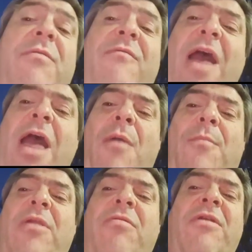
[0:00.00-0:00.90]
sitting there,
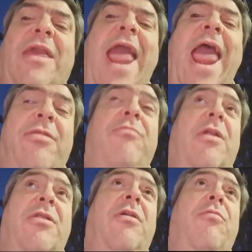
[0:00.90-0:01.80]
but it's just a guess
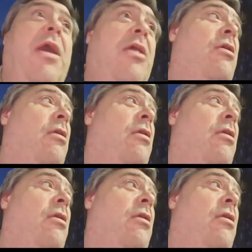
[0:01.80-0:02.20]
which side's which.